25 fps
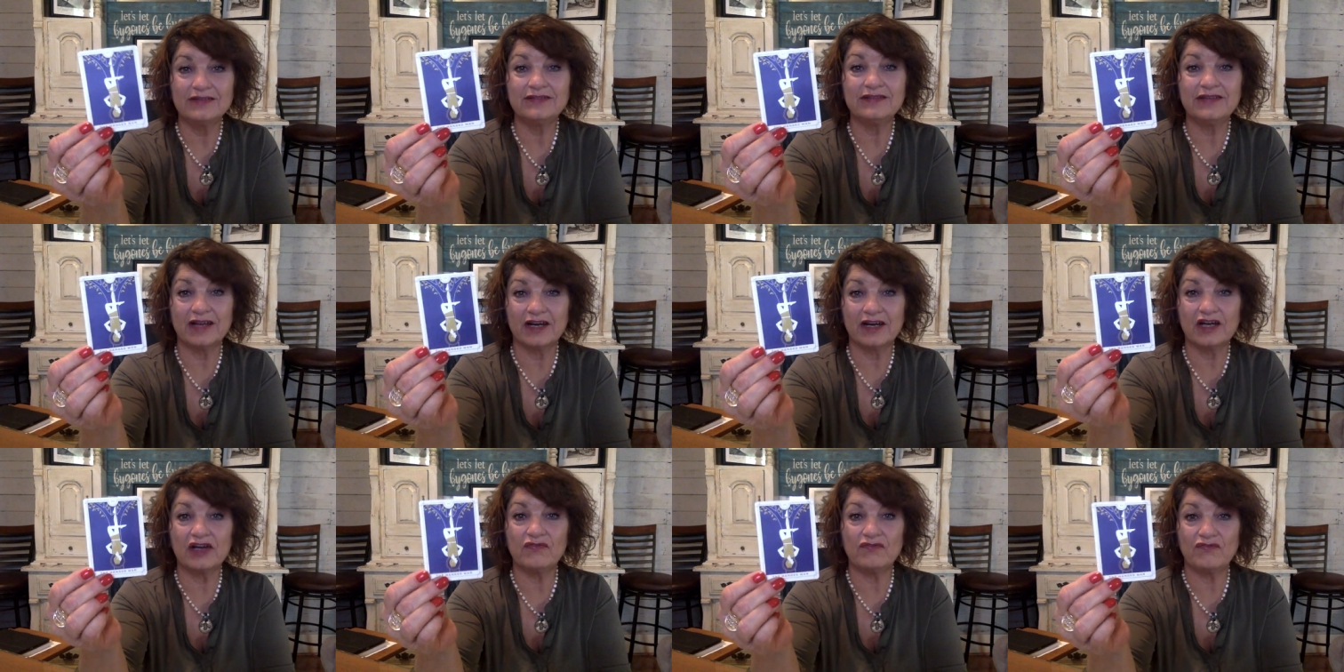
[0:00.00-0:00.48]

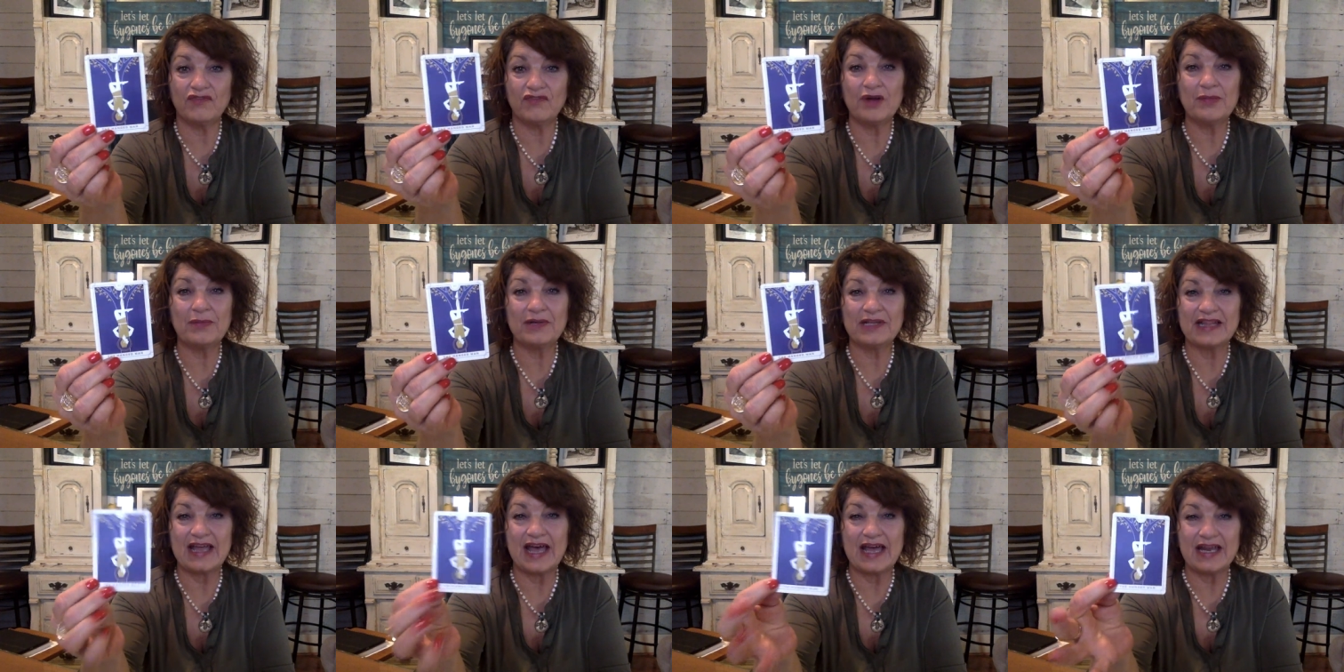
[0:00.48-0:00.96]
They're
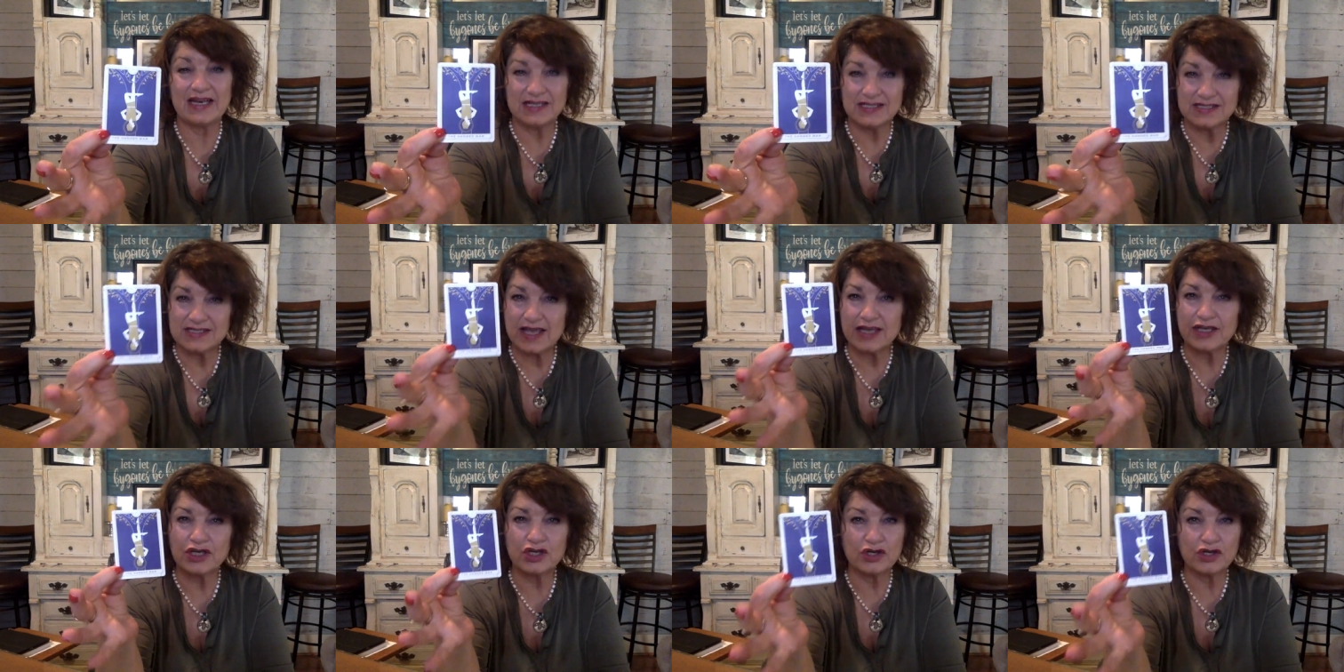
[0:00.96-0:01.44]
confirming that.
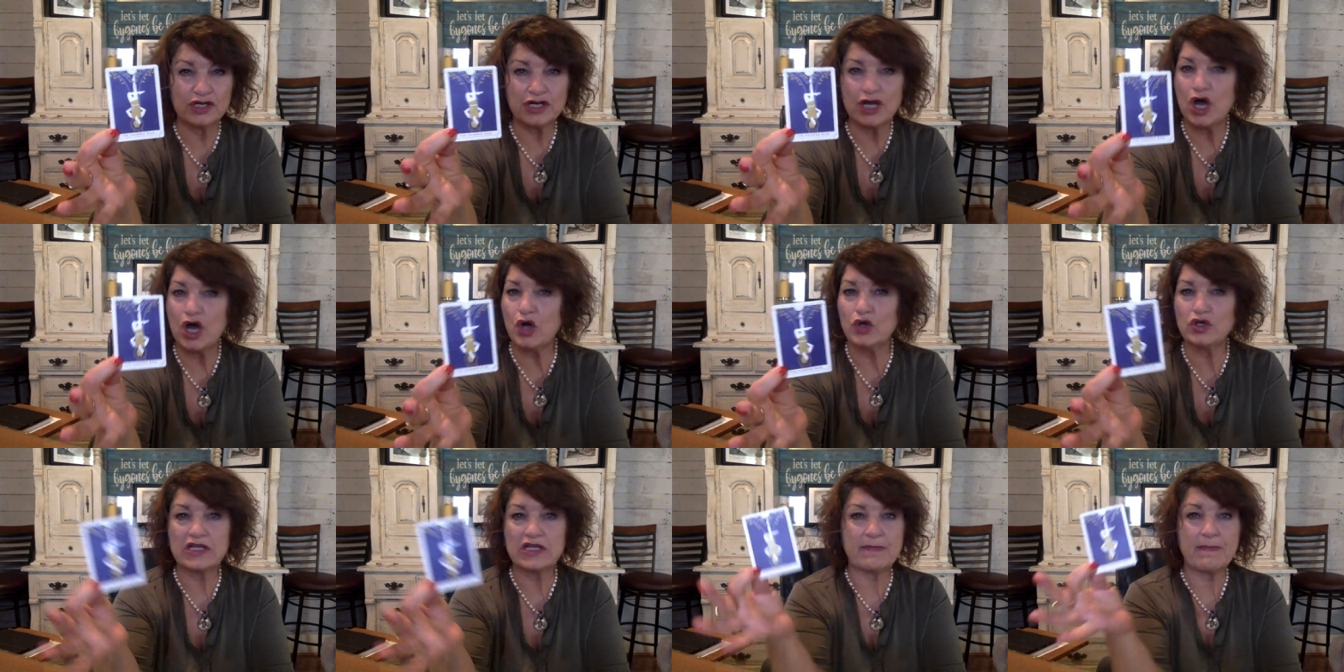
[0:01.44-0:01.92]
It's like you're in a
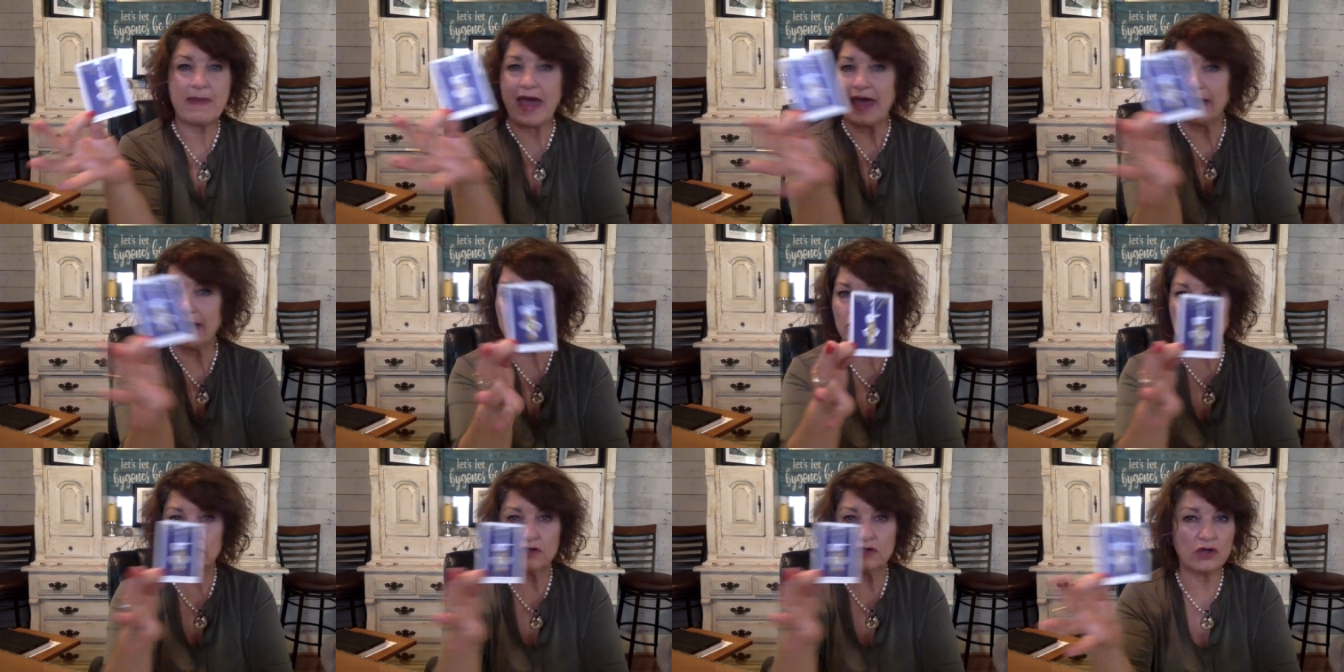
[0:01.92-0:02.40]
holding
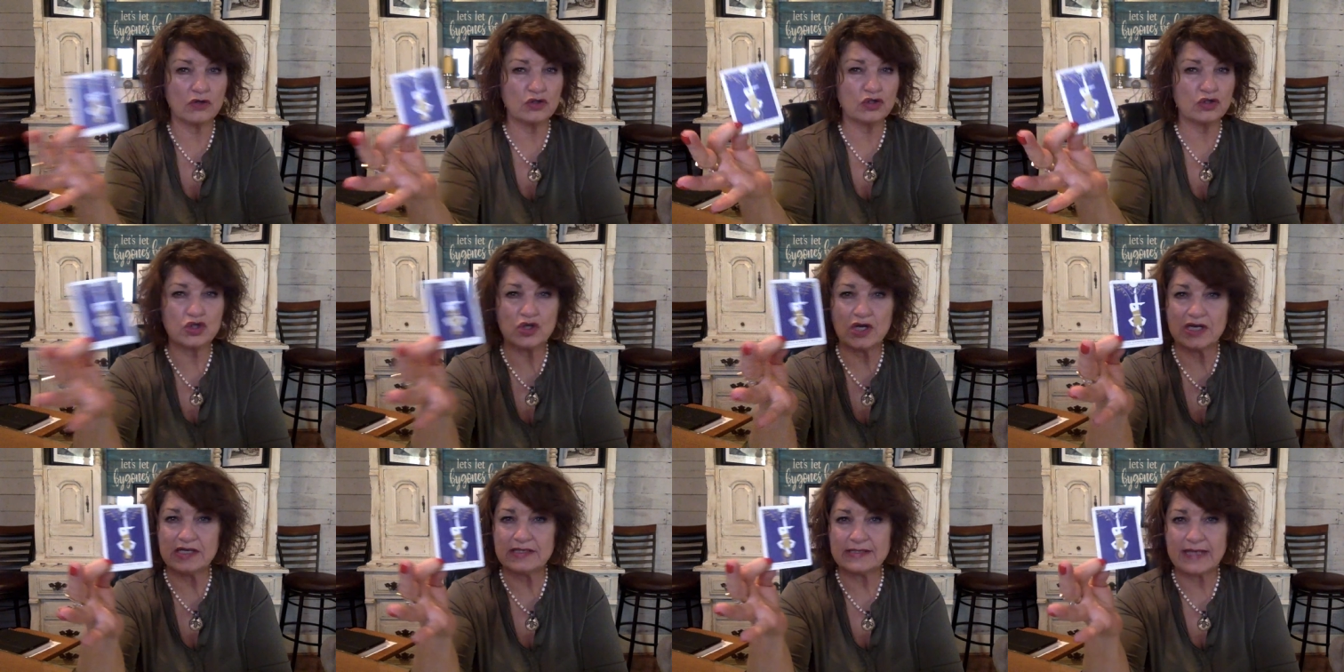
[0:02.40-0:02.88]
pattern. Don't
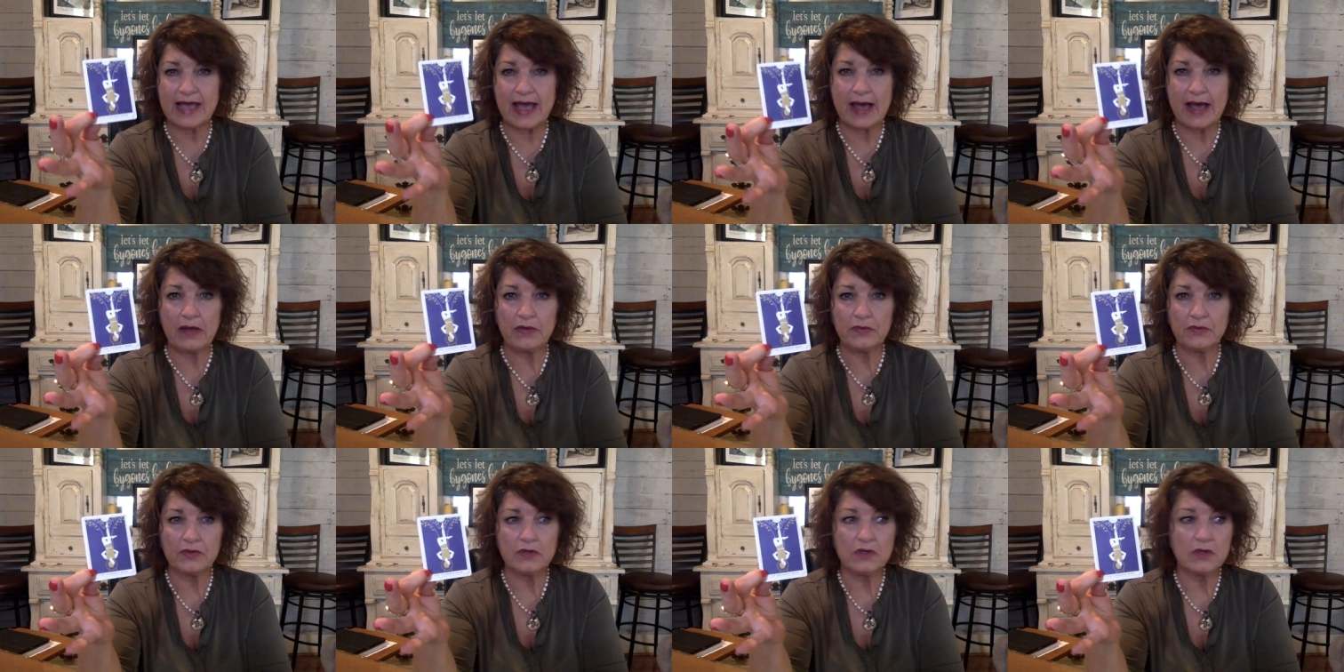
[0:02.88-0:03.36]
stress
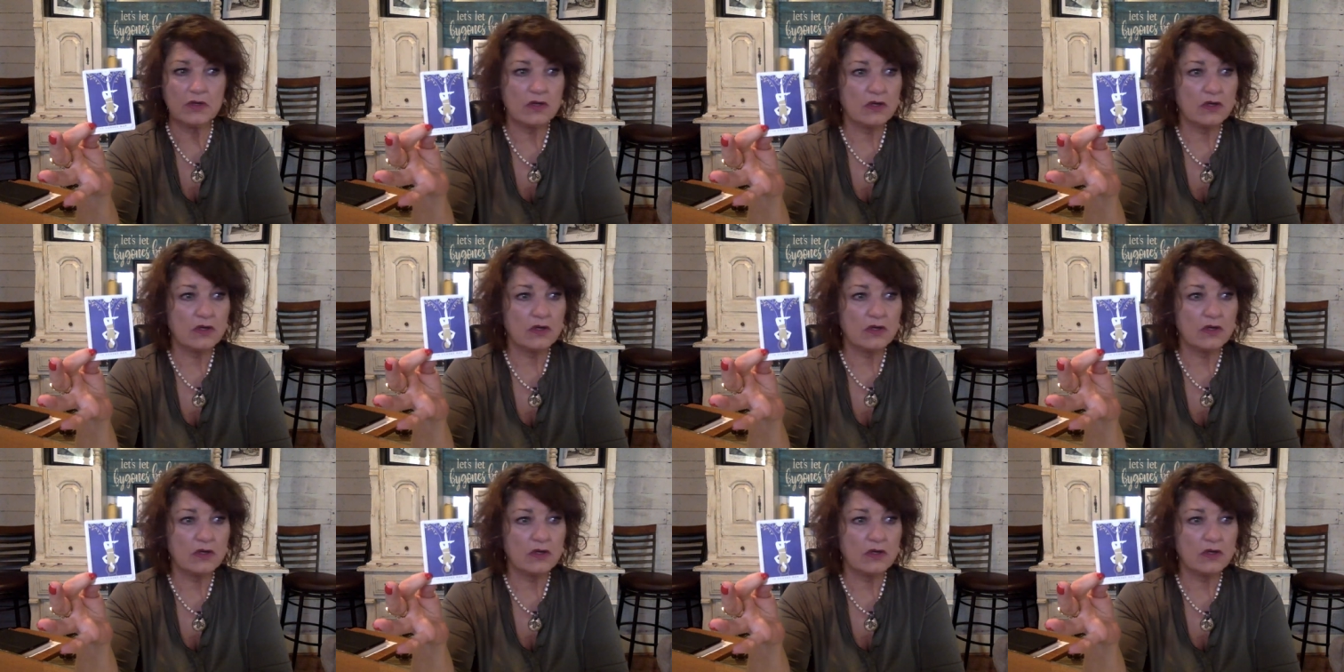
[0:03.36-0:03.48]
out.